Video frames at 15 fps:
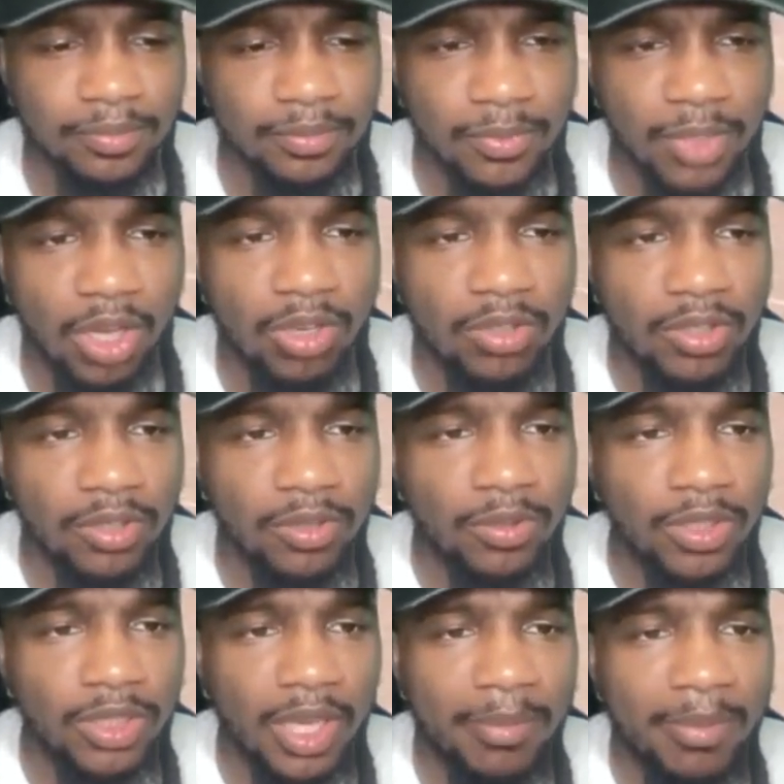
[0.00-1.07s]
Oh,
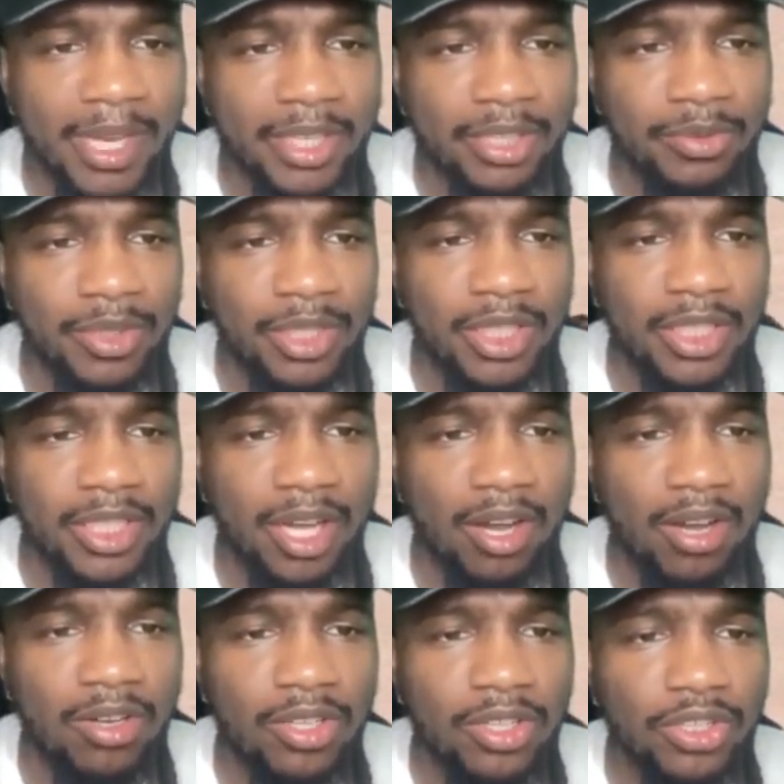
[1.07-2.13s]
they making a run,
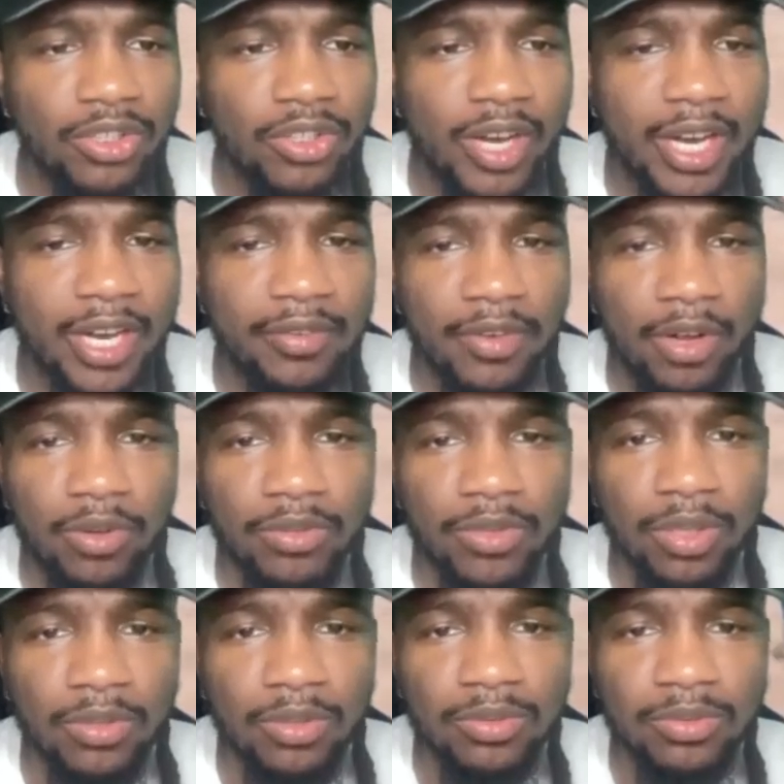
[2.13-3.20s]
y'all. Grant. Oh,
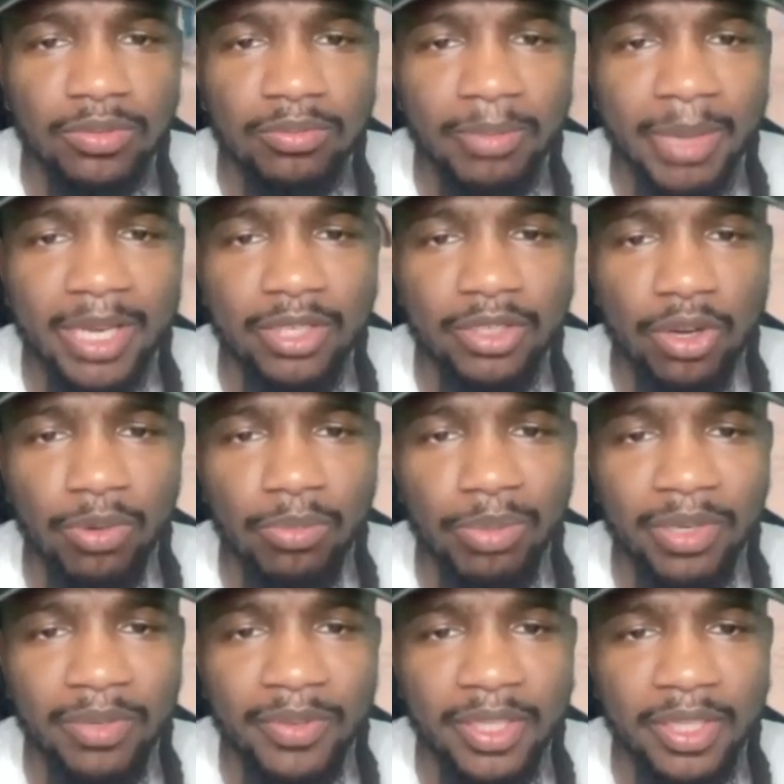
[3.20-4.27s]
no. Back to, nope.
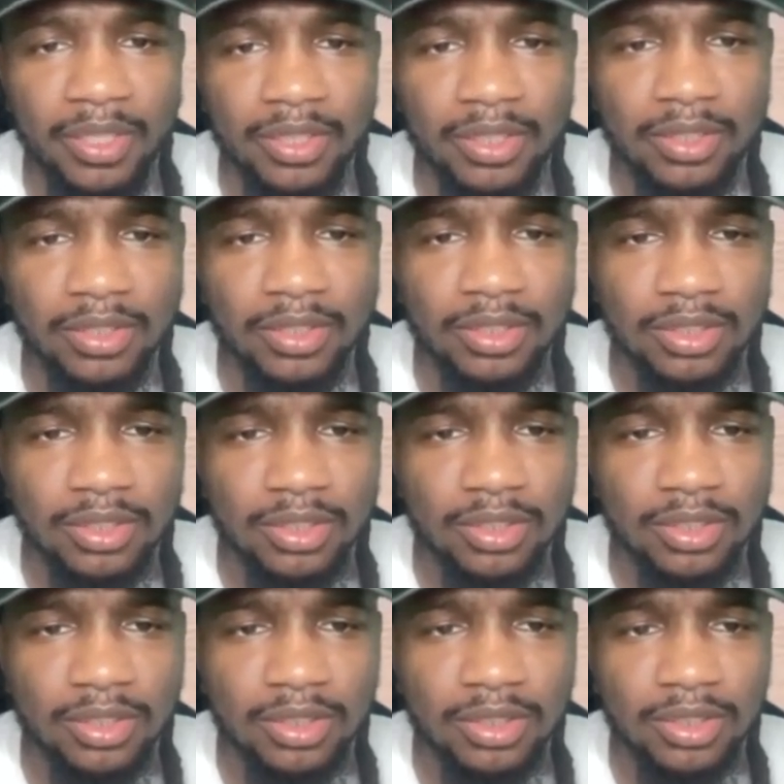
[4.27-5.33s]
Pump fake.
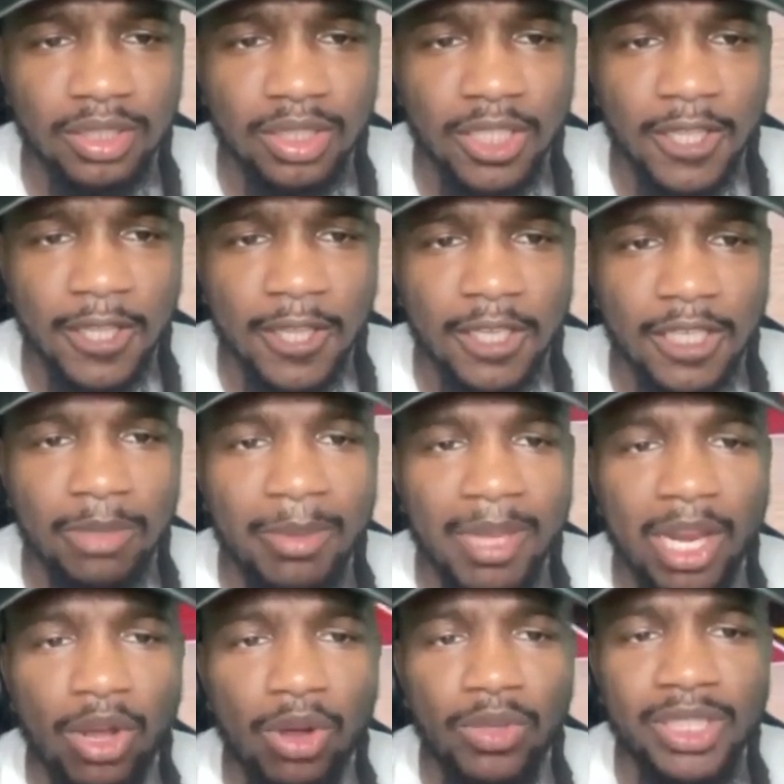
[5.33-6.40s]

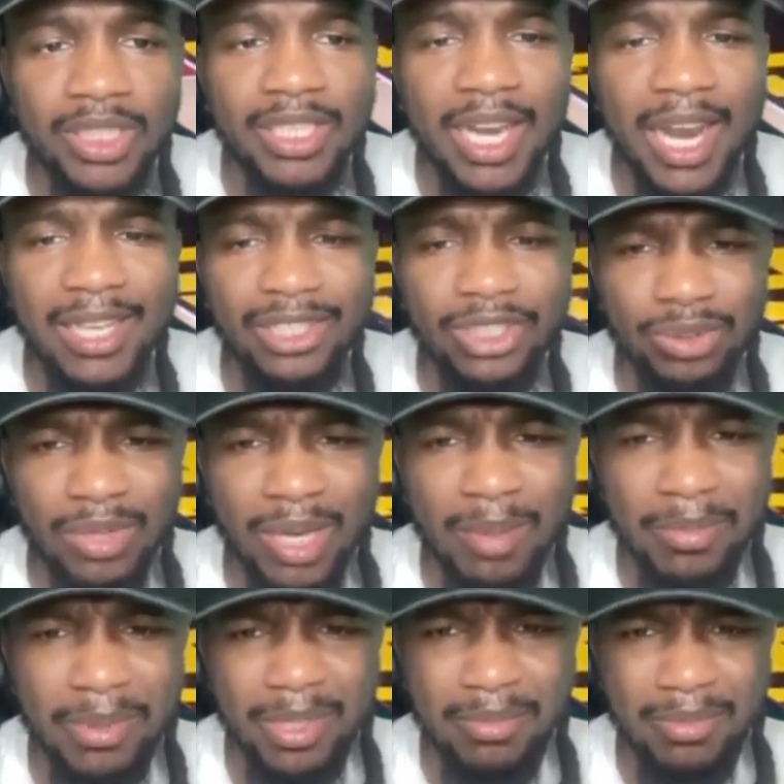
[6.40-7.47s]
LaMelo. He said, I'll shoot
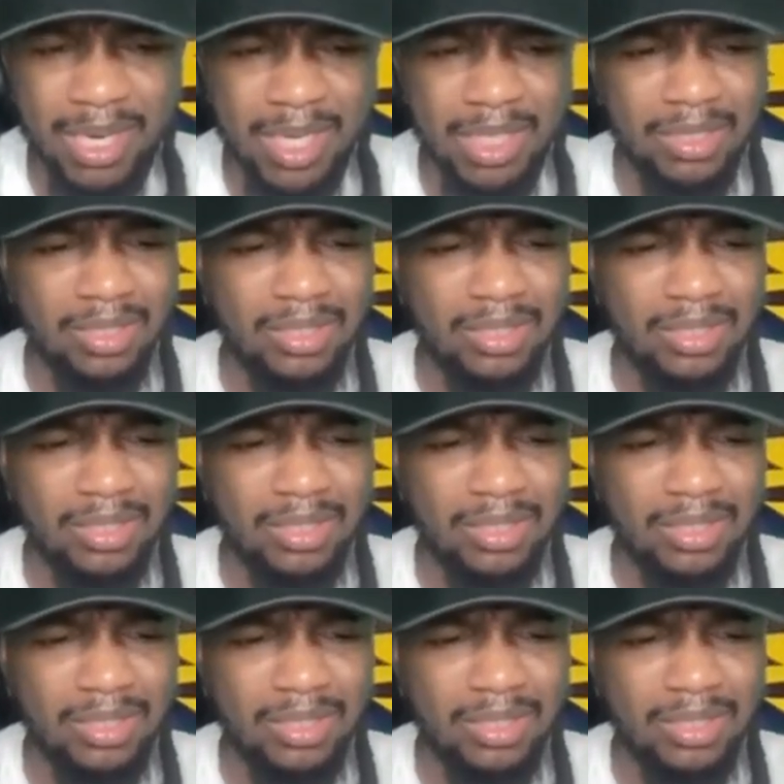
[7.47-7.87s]
that bit, bro.